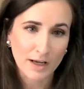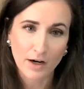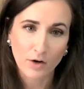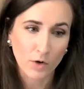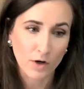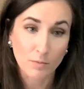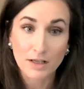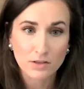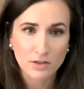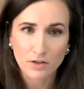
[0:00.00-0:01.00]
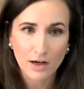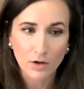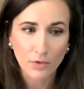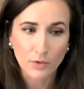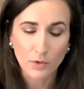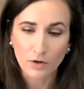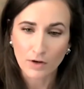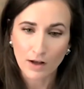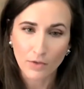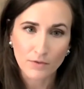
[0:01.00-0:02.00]
care or mental health and
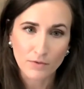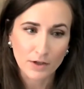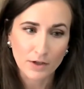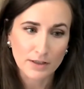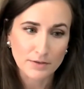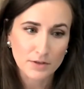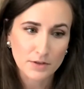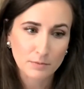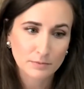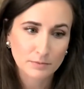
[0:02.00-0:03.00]
oral health in veterans?